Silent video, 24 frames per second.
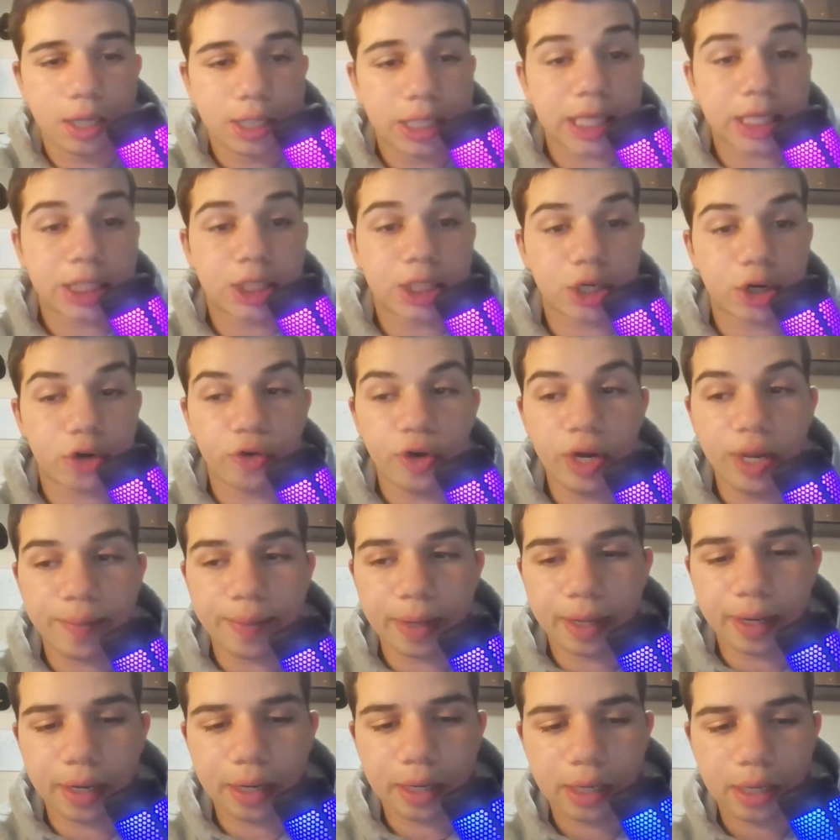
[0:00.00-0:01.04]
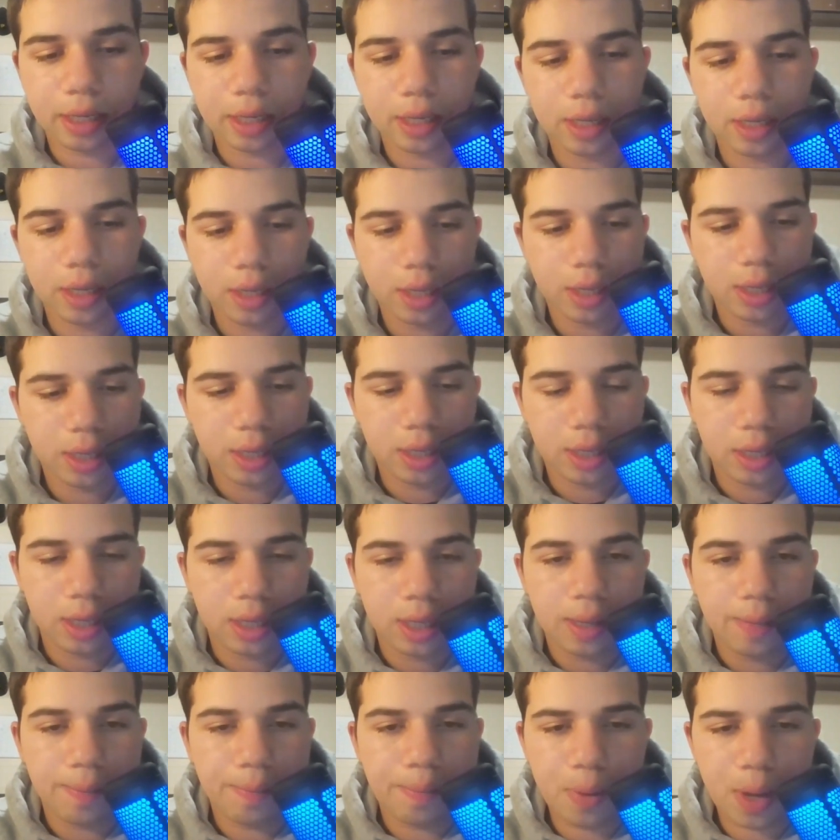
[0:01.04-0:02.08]
disagreement.
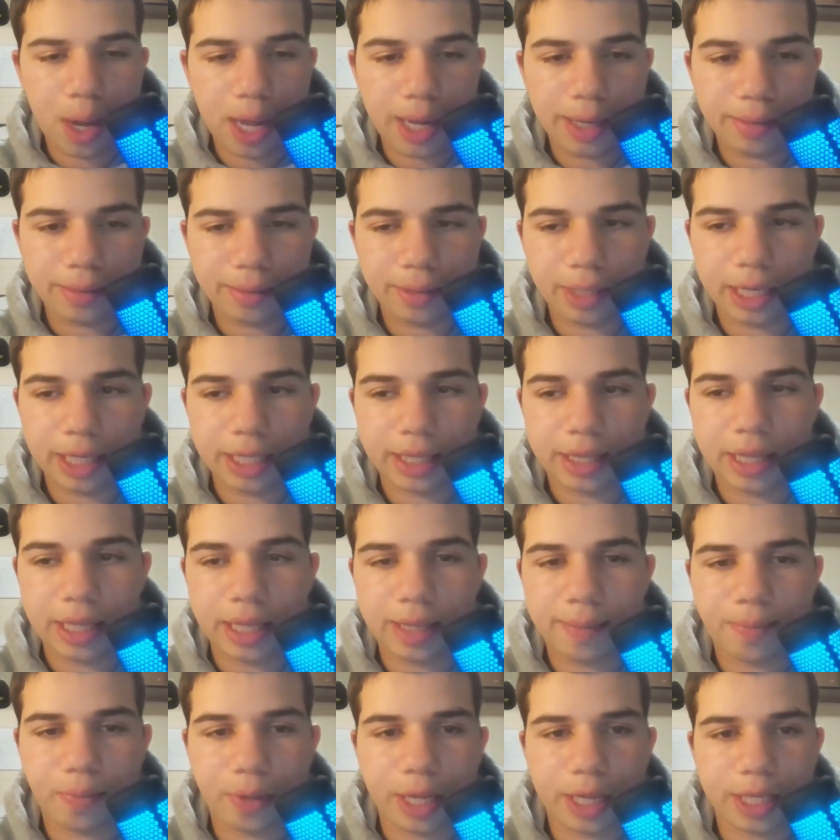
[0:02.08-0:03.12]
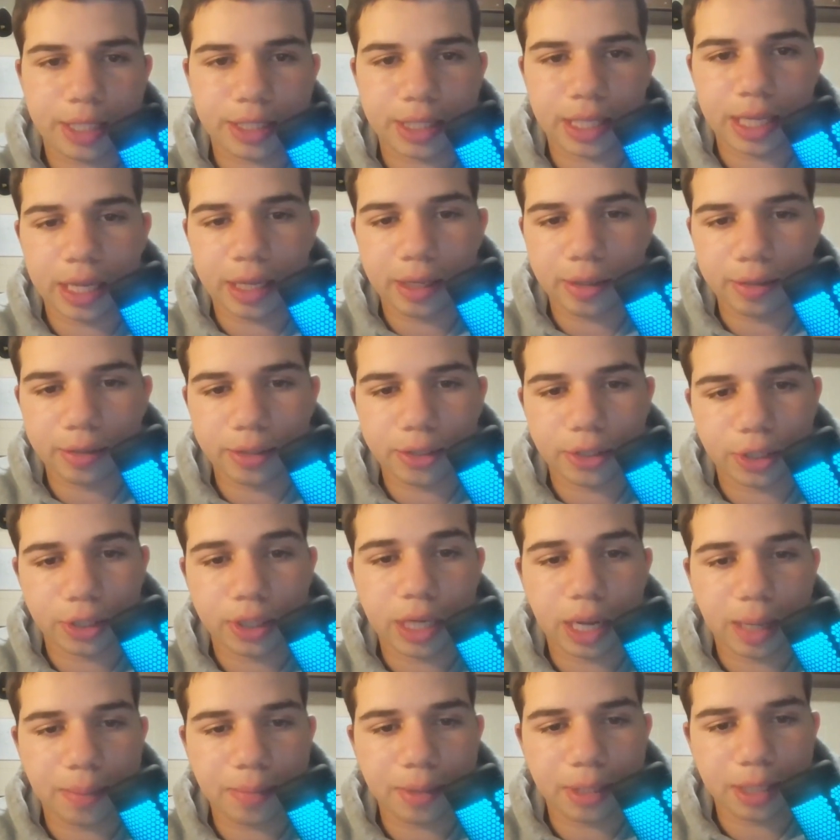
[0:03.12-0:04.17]
But I think Blake Snell should
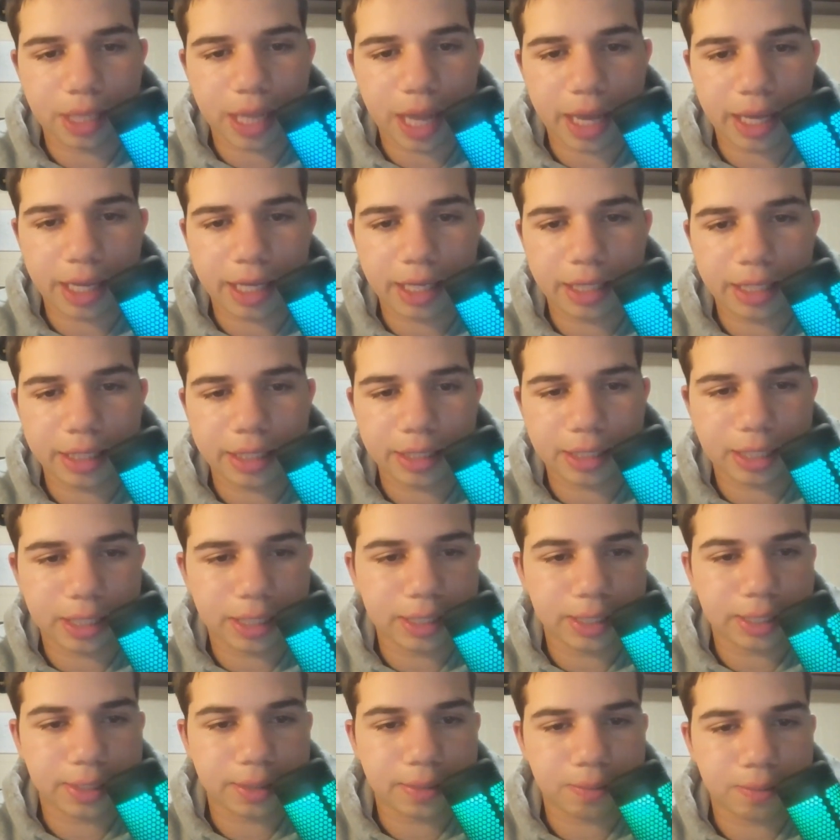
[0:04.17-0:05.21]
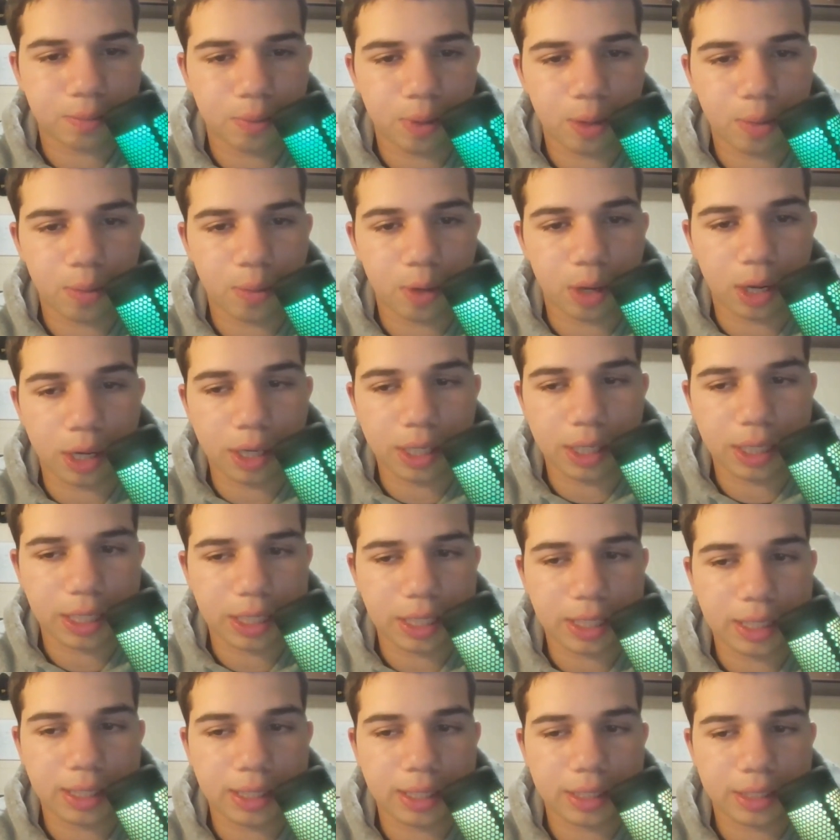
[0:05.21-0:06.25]
come to the Yankees because, well, one,
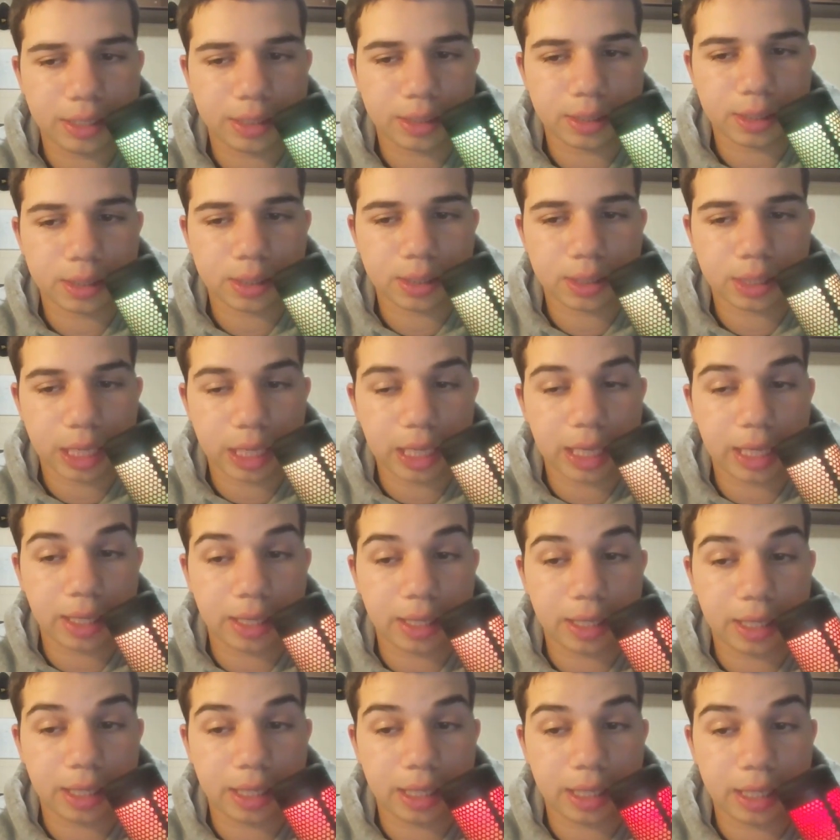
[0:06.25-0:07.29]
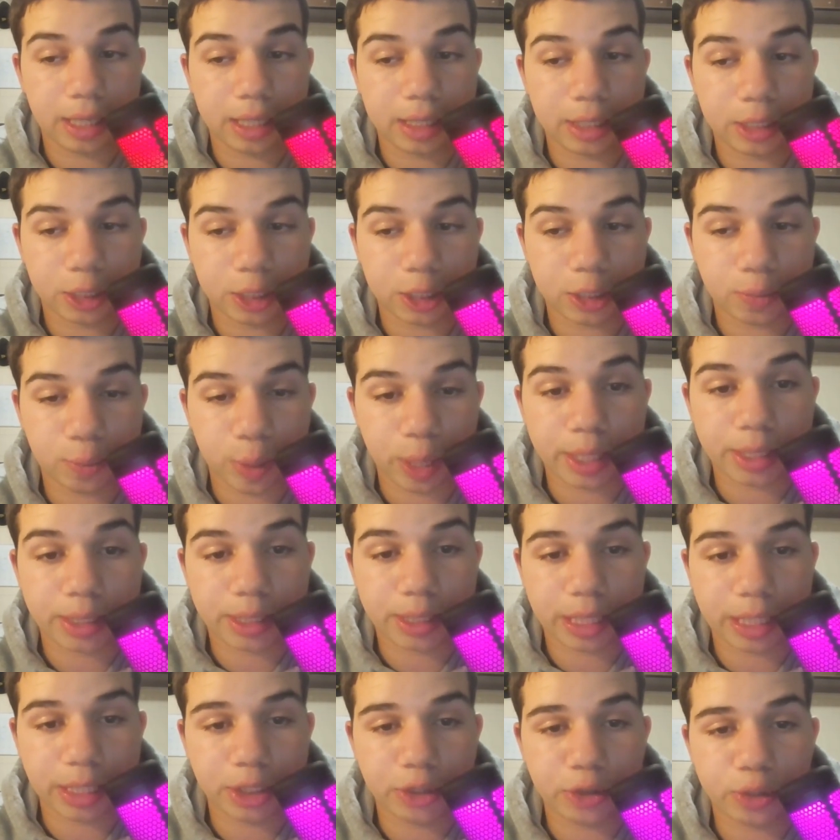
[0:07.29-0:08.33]
he has expressed
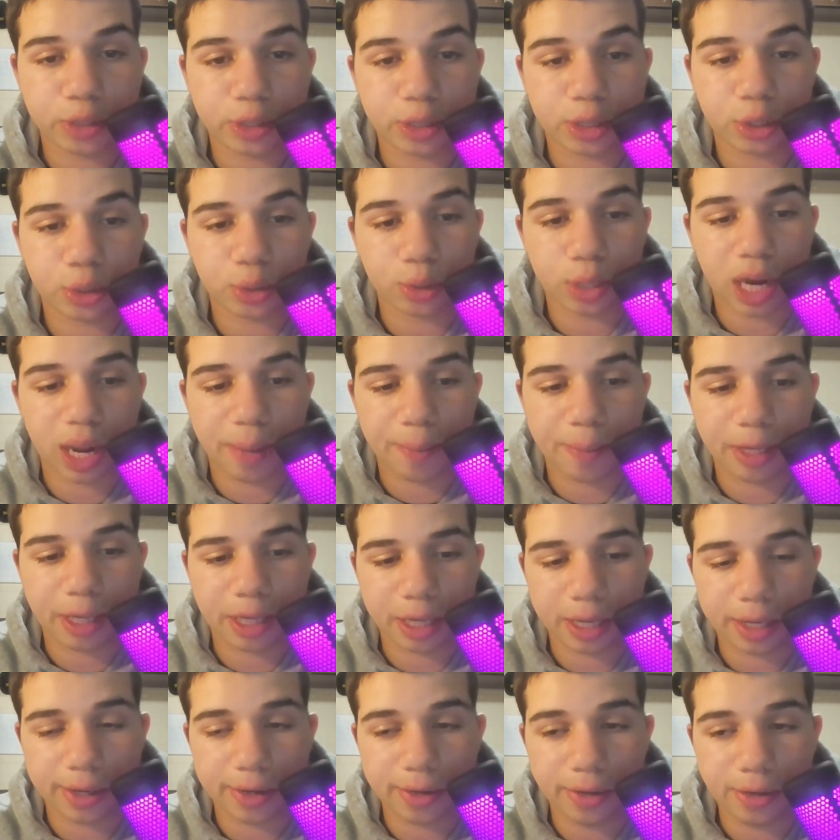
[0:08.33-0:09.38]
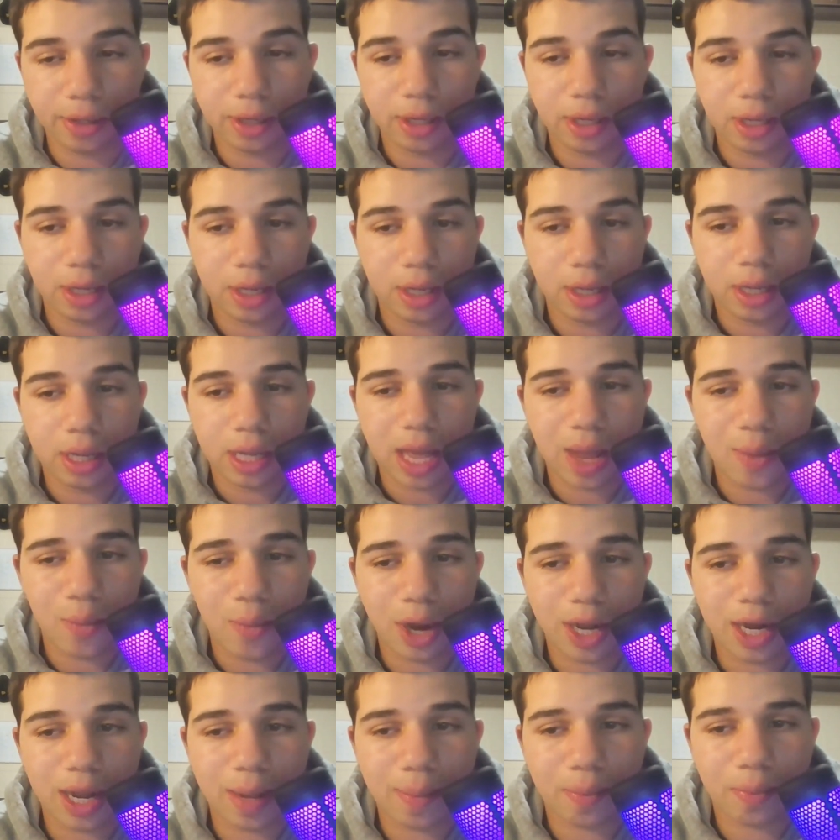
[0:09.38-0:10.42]
interest to coming here, and
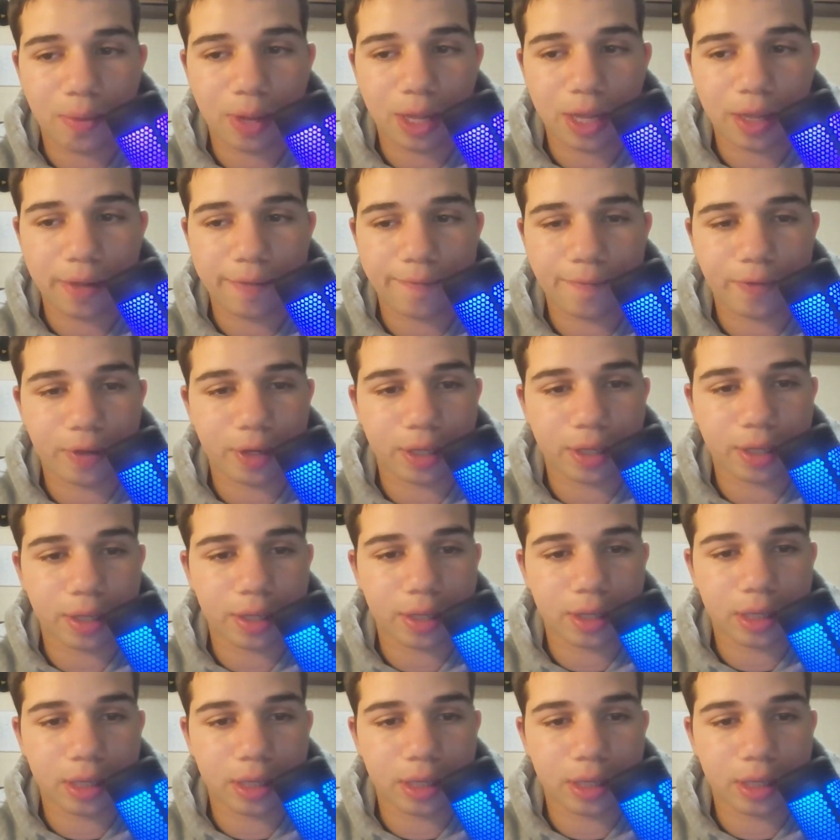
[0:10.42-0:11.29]
why not play in front of